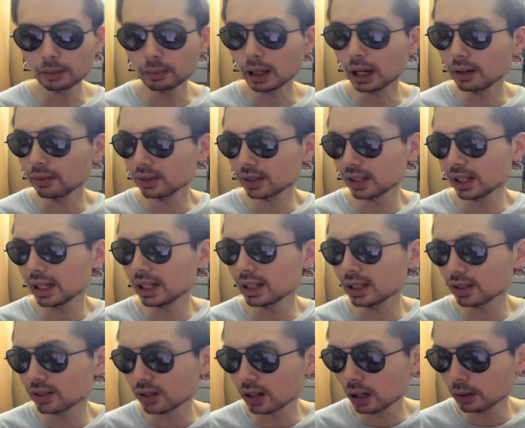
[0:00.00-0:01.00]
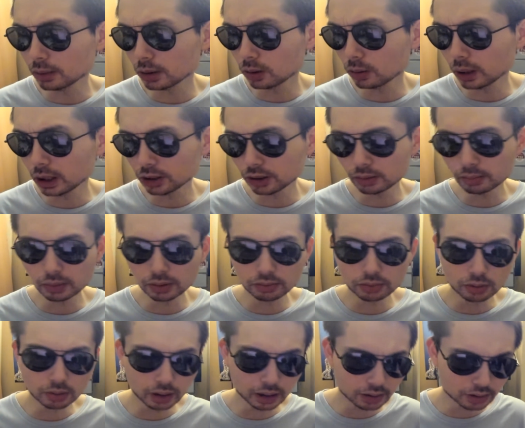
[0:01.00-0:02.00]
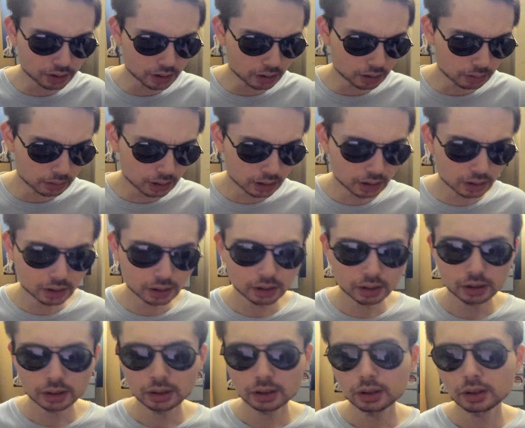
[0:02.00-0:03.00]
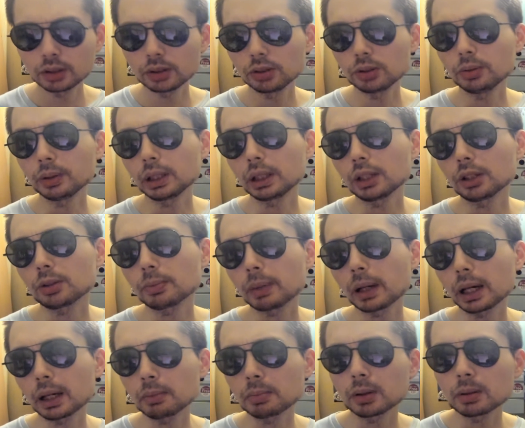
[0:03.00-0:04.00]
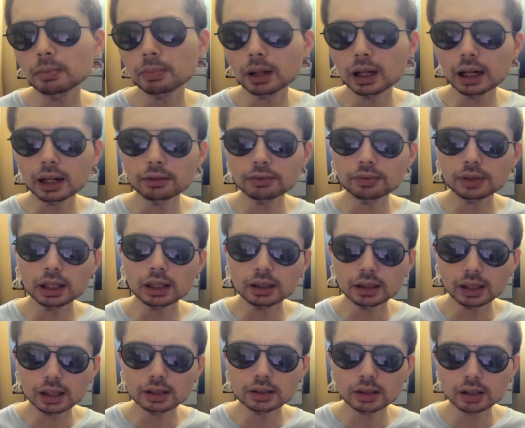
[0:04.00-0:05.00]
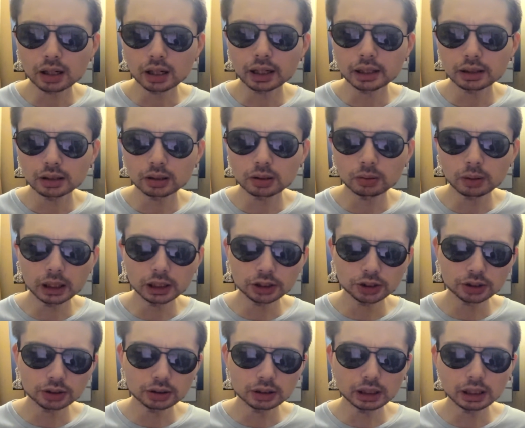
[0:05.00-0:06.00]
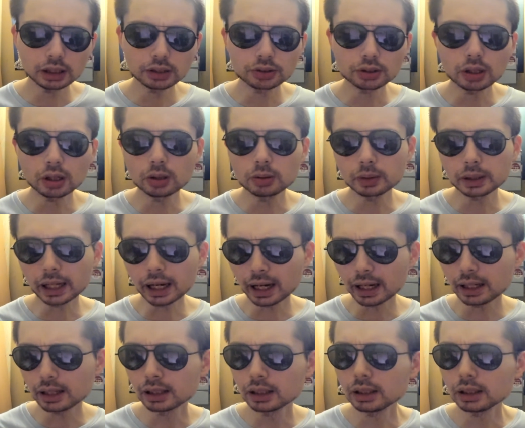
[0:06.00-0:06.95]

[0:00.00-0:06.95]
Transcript: I haven't seen this type of question before until doing this paper, but I think this kind of question is okay.